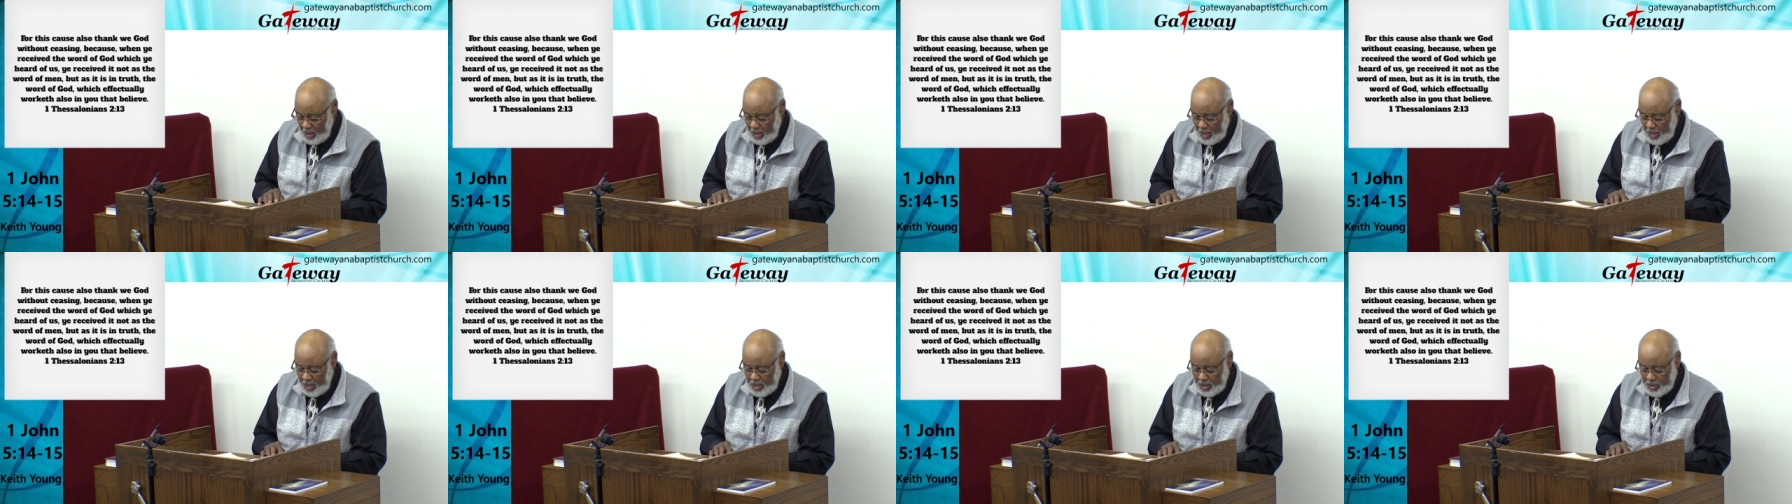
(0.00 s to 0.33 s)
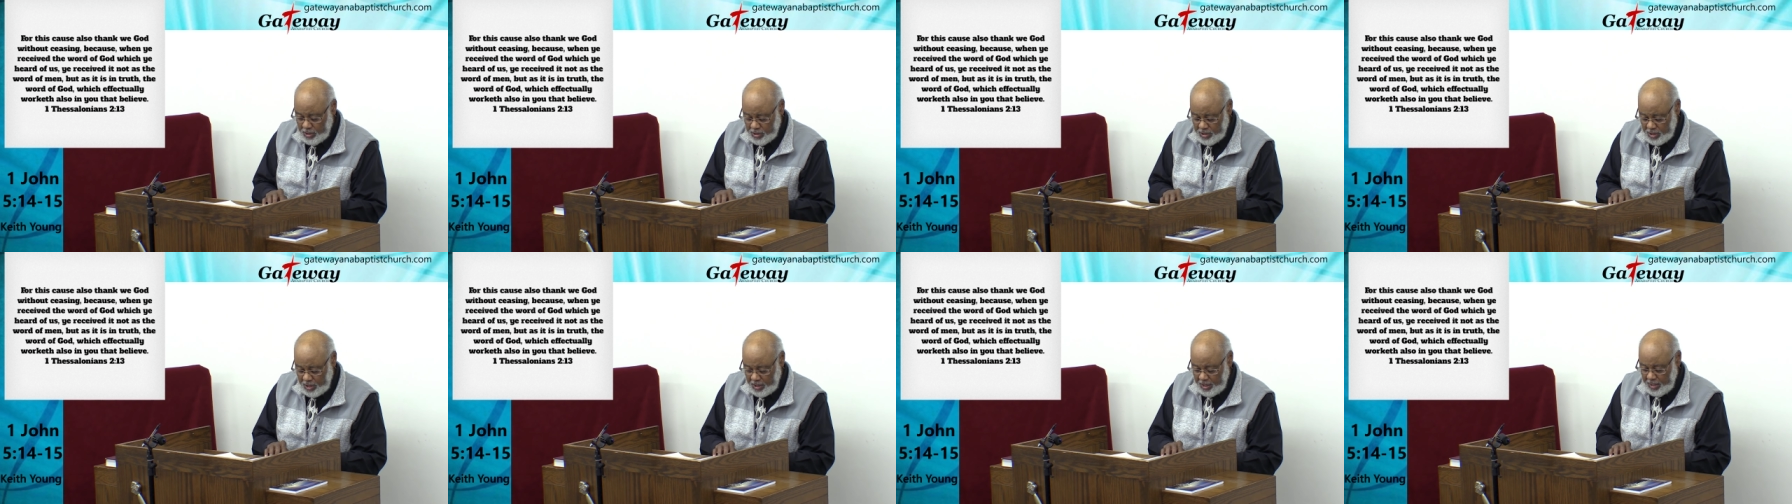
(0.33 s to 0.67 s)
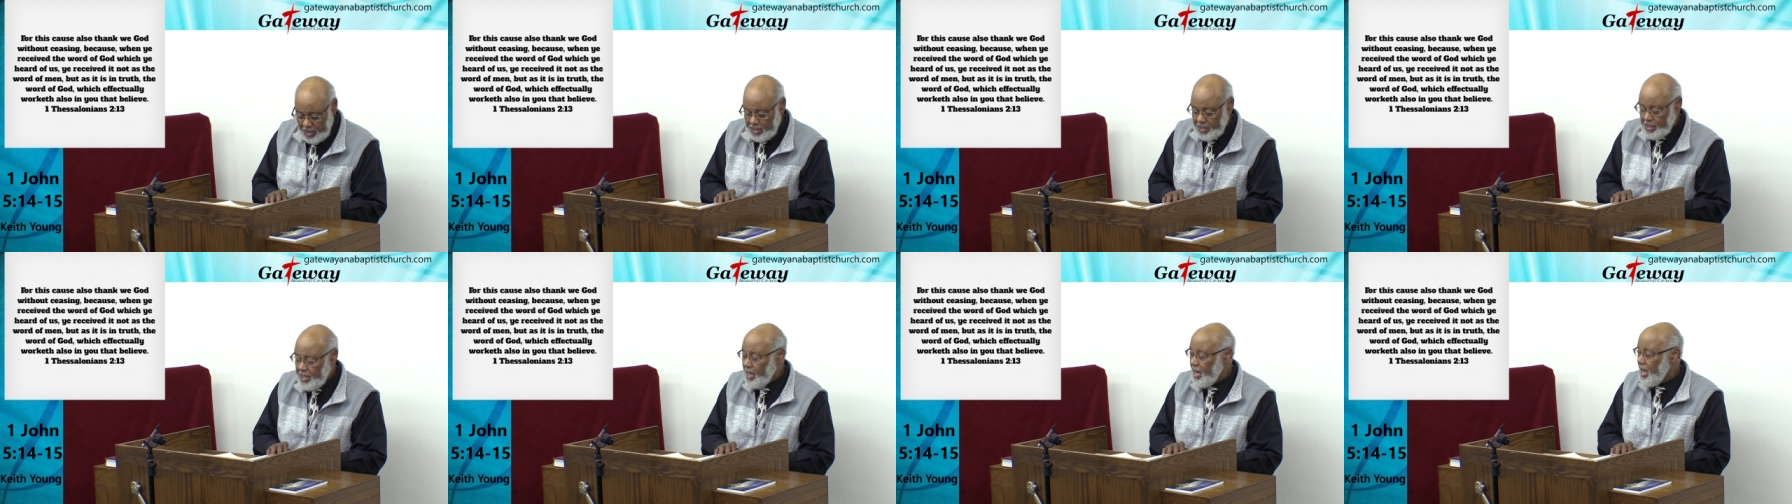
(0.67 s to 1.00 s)
is uh,
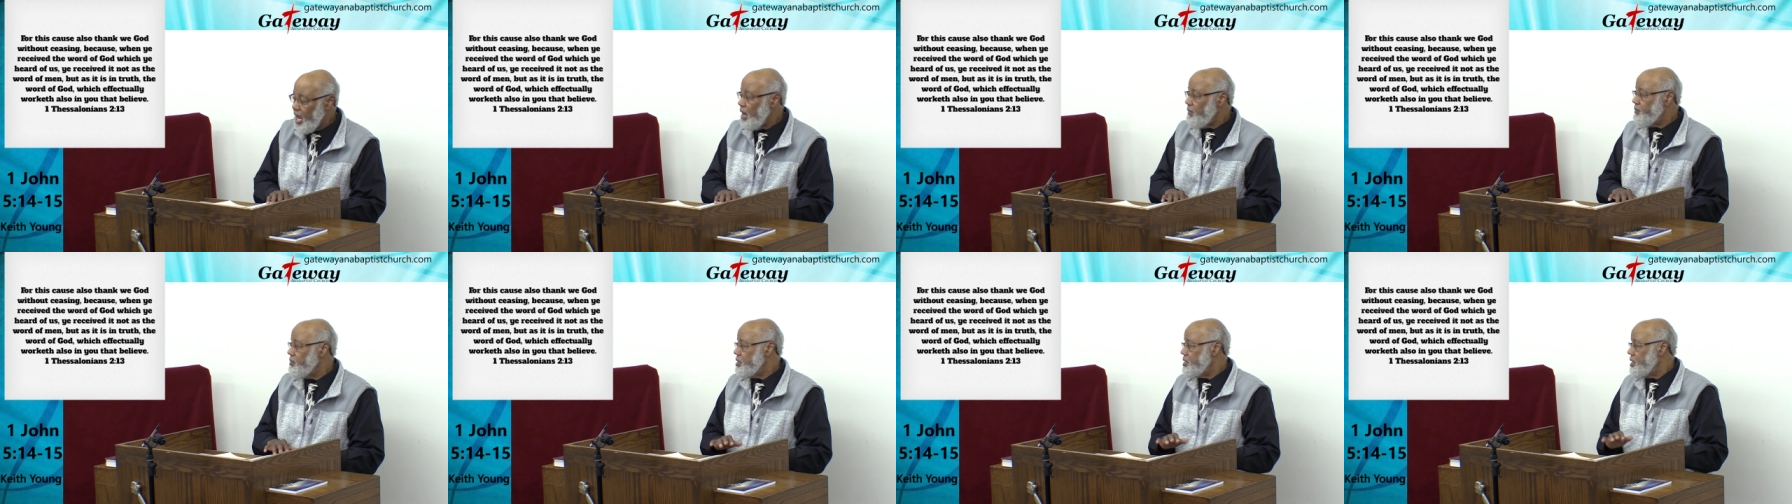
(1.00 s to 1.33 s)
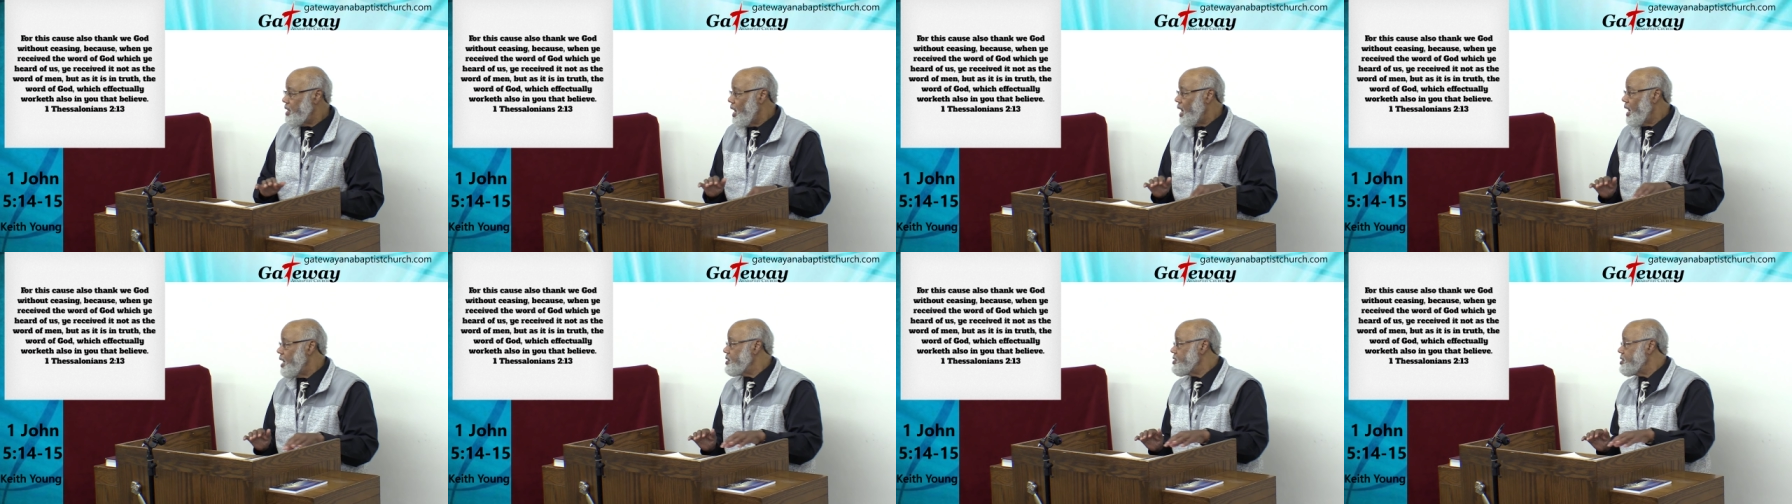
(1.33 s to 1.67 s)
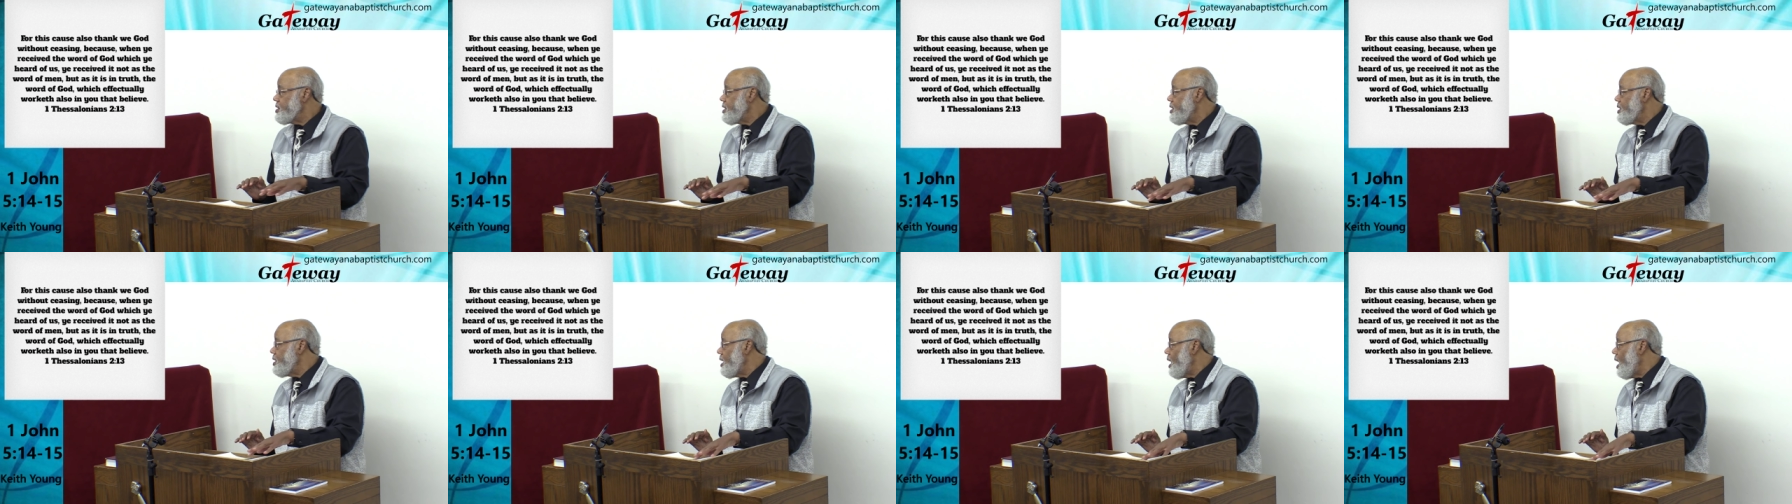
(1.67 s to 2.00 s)
into
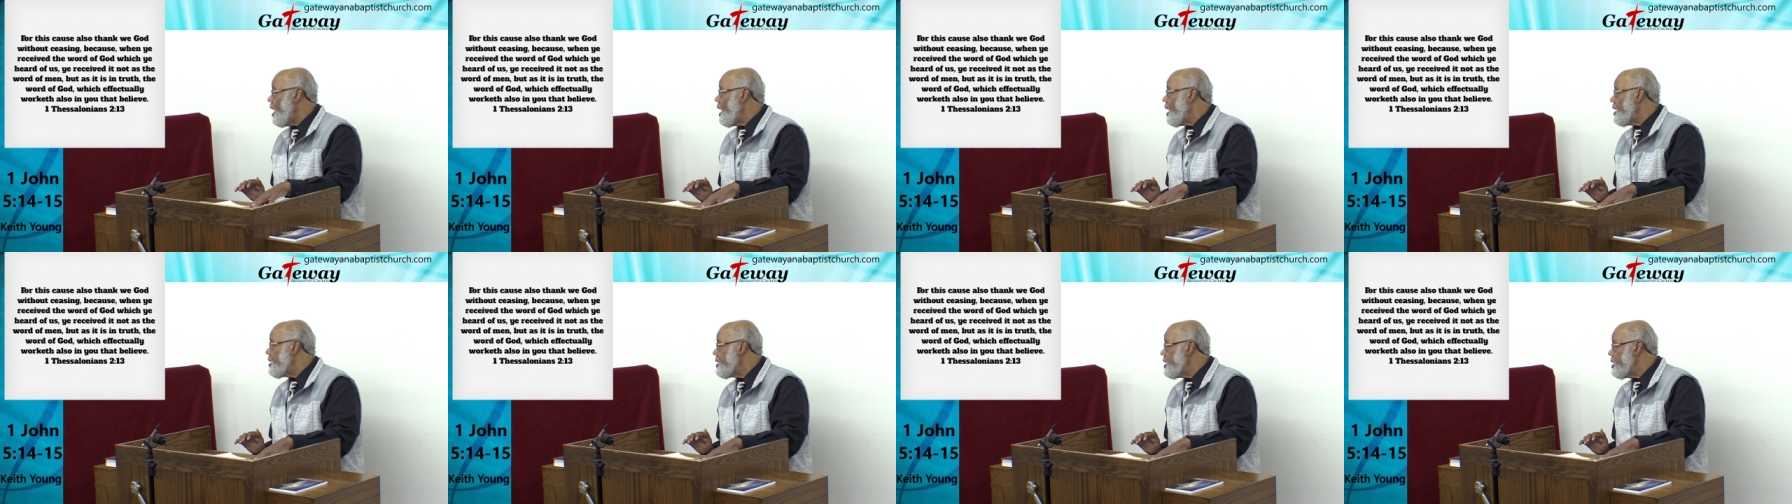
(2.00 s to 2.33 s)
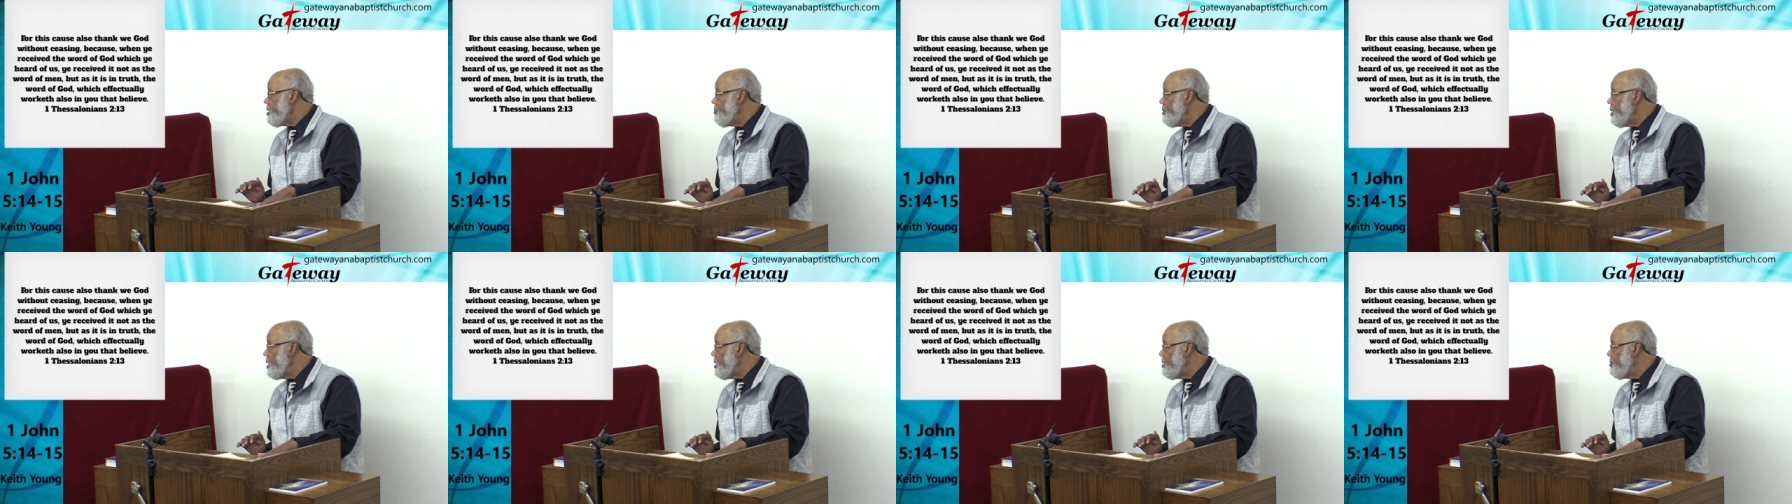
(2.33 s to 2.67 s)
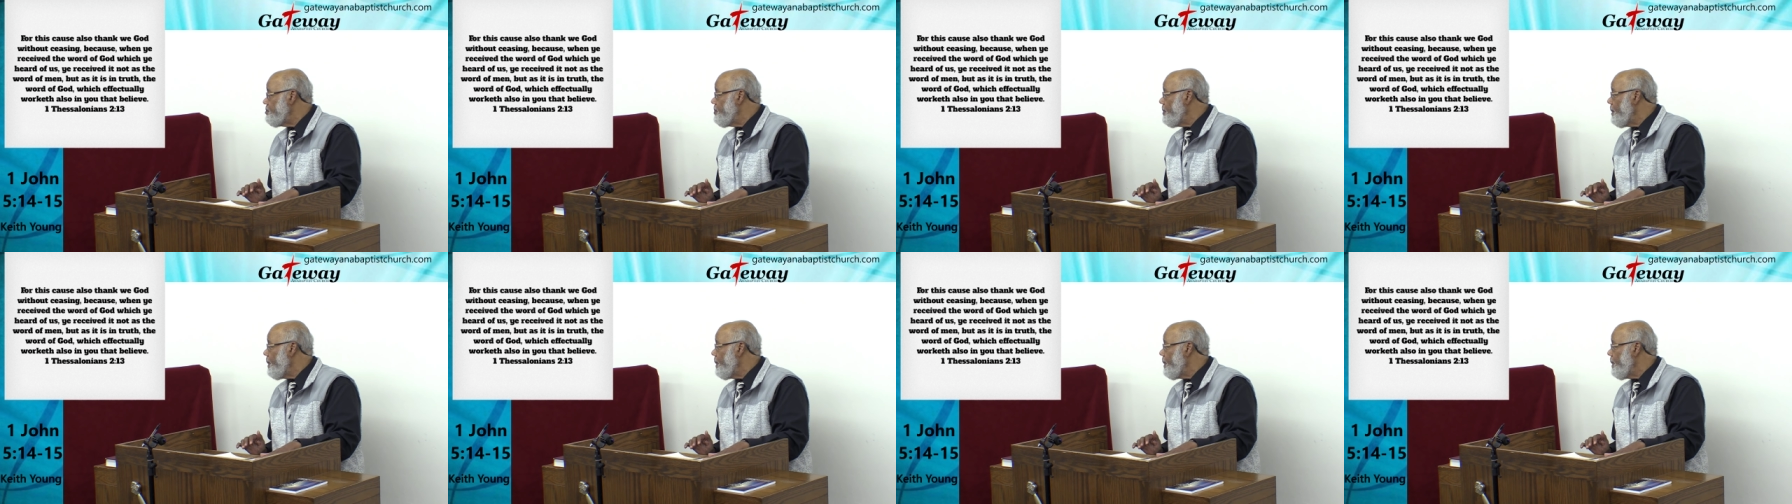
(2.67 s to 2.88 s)
advertising a lot, amen.